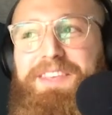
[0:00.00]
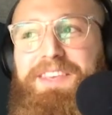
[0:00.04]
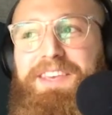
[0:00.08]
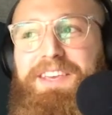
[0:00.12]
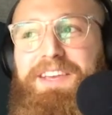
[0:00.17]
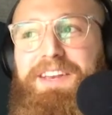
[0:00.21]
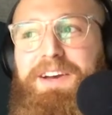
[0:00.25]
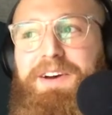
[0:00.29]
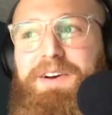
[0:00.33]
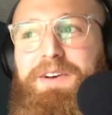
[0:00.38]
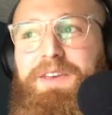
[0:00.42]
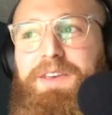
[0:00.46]

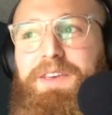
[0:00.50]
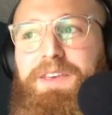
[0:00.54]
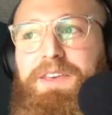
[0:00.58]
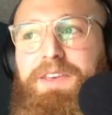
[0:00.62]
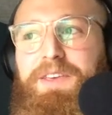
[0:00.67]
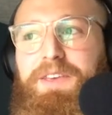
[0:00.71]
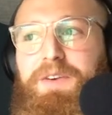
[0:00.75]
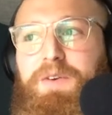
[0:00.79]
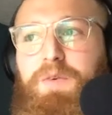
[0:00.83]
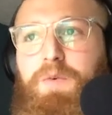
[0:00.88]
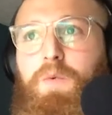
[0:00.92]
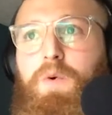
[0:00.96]
You know,
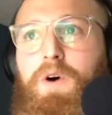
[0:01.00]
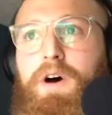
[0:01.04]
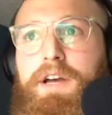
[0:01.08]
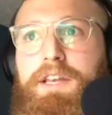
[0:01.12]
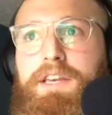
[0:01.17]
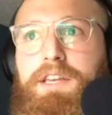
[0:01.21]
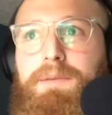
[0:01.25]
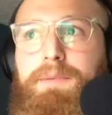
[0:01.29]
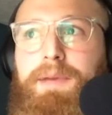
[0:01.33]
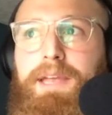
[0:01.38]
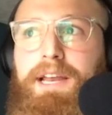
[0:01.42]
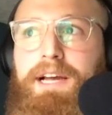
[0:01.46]

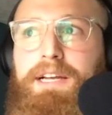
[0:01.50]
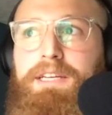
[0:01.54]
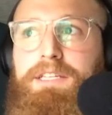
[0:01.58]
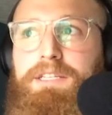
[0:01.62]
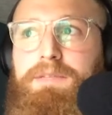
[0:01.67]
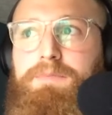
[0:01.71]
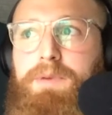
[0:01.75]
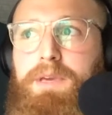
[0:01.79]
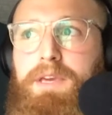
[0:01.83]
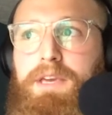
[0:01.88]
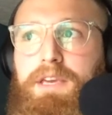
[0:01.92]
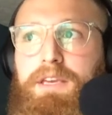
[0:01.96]
one, you may not
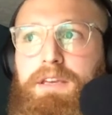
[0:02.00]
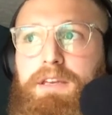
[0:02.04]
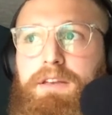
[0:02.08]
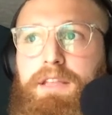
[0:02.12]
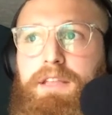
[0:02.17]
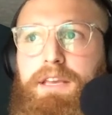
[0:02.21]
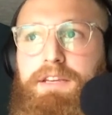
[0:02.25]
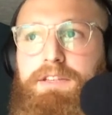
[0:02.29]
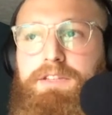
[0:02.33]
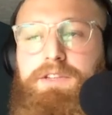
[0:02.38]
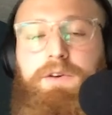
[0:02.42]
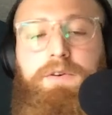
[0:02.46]
just be
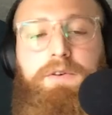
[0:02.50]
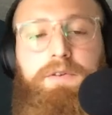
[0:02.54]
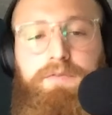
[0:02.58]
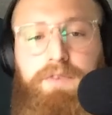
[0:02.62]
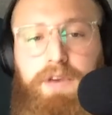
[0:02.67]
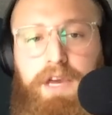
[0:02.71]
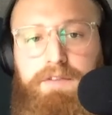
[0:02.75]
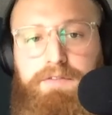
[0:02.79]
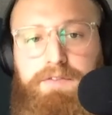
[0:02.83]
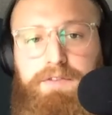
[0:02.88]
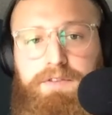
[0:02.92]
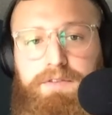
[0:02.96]
like, so if
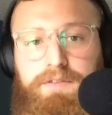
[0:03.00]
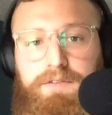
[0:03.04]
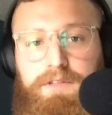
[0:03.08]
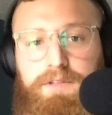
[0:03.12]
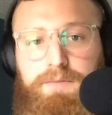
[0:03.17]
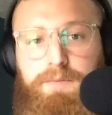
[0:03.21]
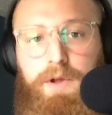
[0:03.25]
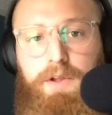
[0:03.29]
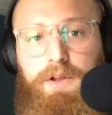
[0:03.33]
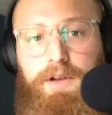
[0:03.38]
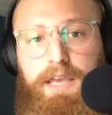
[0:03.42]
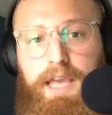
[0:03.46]
you have
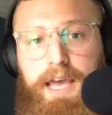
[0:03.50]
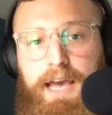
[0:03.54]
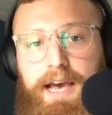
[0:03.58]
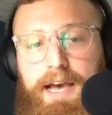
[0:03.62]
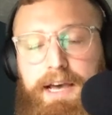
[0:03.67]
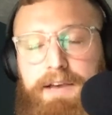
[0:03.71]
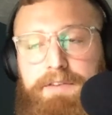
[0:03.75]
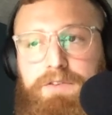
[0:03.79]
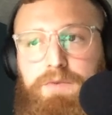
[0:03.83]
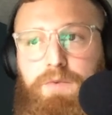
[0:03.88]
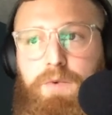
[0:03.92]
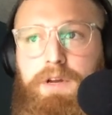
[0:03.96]
smaller
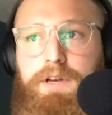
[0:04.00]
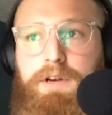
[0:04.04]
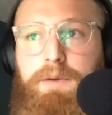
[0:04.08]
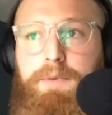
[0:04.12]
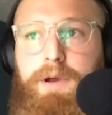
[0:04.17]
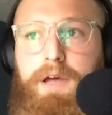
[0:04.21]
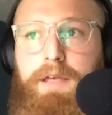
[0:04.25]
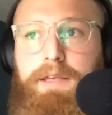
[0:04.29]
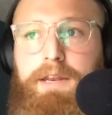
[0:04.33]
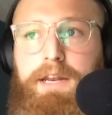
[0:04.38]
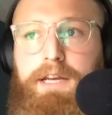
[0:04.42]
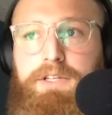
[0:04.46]
calves, one, you're
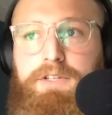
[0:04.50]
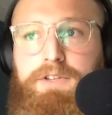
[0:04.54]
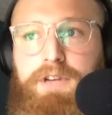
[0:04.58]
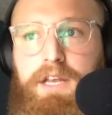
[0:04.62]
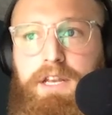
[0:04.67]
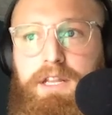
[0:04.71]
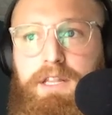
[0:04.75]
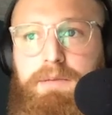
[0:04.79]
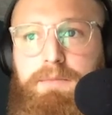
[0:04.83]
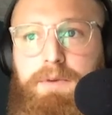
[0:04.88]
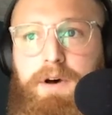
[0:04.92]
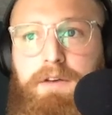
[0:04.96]
probably not
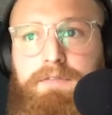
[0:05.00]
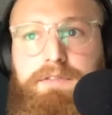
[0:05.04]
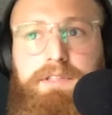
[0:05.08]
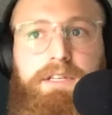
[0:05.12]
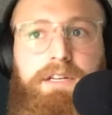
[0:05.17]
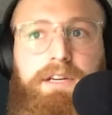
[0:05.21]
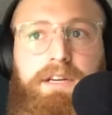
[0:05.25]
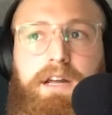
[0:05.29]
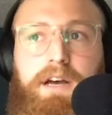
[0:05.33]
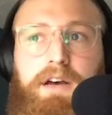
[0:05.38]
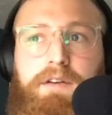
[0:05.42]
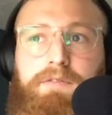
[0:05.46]
training them
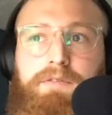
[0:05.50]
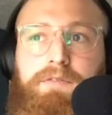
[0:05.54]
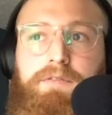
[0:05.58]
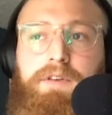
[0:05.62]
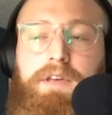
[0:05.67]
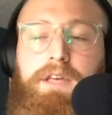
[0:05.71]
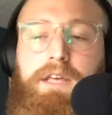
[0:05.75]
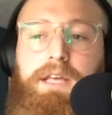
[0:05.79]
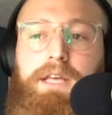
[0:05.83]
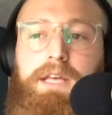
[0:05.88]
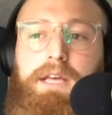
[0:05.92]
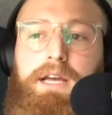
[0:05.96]
often enough.
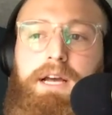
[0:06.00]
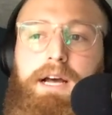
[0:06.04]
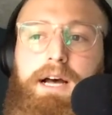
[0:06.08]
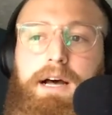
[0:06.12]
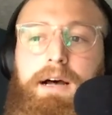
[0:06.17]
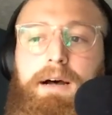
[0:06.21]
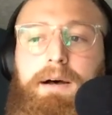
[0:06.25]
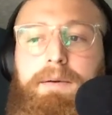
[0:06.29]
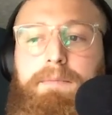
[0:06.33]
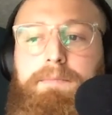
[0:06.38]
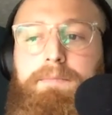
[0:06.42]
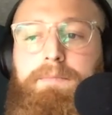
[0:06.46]

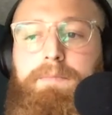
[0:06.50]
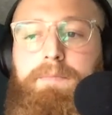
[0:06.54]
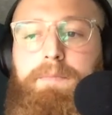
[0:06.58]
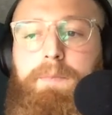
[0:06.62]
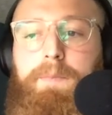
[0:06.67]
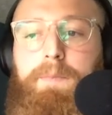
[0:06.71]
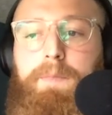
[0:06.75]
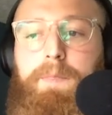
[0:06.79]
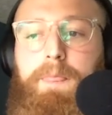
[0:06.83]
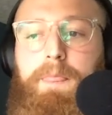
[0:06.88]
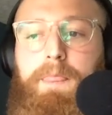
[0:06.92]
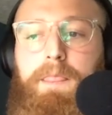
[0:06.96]

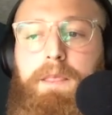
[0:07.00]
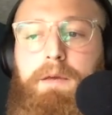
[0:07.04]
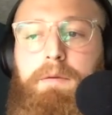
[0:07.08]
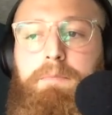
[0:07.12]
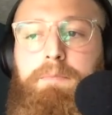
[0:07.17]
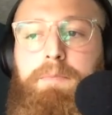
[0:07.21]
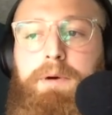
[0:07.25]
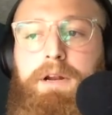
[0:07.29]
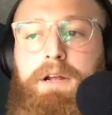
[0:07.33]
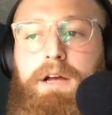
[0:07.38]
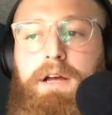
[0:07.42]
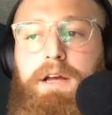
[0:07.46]

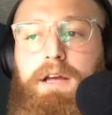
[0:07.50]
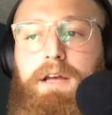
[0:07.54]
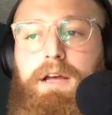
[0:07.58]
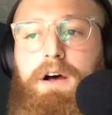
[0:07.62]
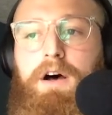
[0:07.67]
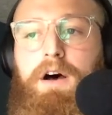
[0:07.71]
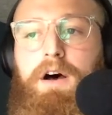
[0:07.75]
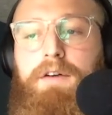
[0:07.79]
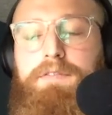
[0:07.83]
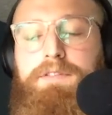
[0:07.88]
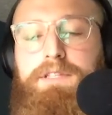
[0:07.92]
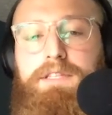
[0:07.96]
But
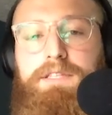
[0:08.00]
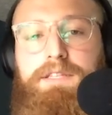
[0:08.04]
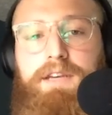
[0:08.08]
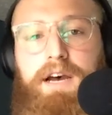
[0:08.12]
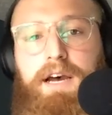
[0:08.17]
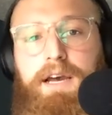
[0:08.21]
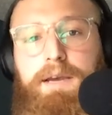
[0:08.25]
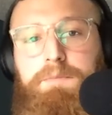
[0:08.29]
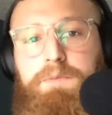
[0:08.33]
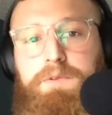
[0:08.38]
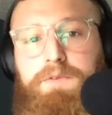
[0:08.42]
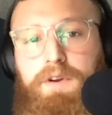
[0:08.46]

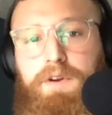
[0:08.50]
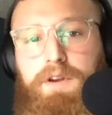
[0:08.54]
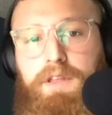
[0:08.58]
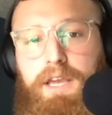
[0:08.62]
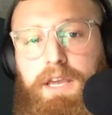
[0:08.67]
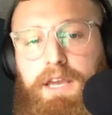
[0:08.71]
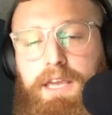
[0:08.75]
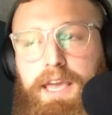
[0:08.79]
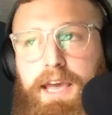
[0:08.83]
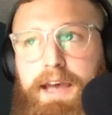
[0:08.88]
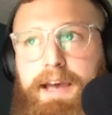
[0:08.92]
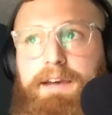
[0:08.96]
oftentimes for
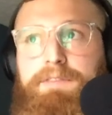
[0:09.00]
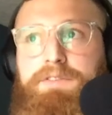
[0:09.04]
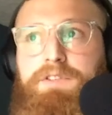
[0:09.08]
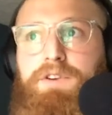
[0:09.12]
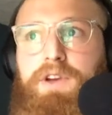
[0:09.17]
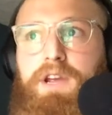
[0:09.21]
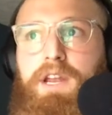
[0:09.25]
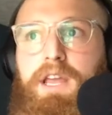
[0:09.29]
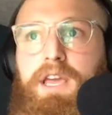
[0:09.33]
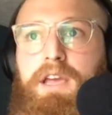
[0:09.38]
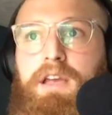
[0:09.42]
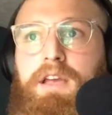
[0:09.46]
like calf
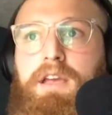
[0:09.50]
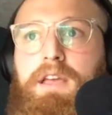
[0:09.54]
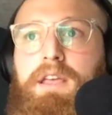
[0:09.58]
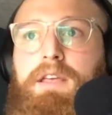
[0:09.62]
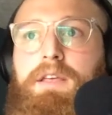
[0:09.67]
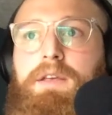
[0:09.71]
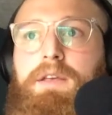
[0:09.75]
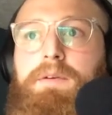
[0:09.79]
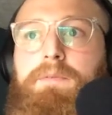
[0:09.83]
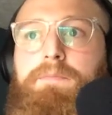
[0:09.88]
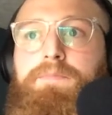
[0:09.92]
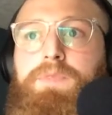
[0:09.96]
training,
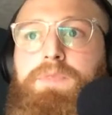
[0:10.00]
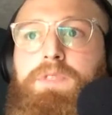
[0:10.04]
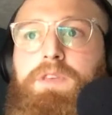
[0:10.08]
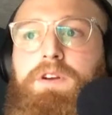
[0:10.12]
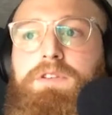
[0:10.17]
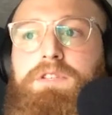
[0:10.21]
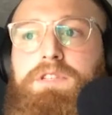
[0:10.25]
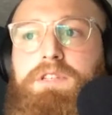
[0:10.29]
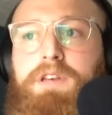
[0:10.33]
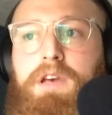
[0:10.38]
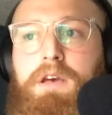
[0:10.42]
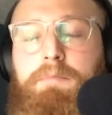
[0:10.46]
your
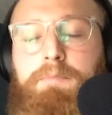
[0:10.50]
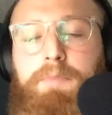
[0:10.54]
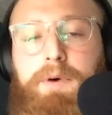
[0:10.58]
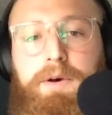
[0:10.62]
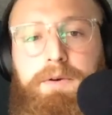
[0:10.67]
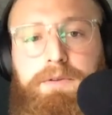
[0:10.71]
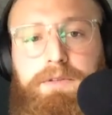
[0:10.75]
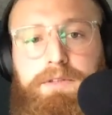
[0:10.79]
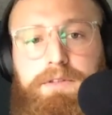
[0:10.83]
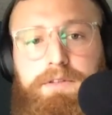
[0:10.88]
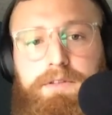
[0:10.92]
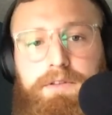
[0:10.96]

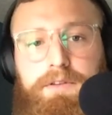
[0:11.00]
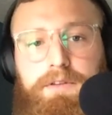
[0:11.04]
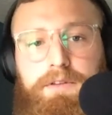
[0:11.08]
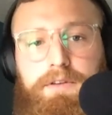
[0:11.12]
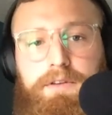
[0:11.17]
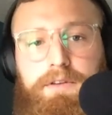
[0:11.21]
tempo's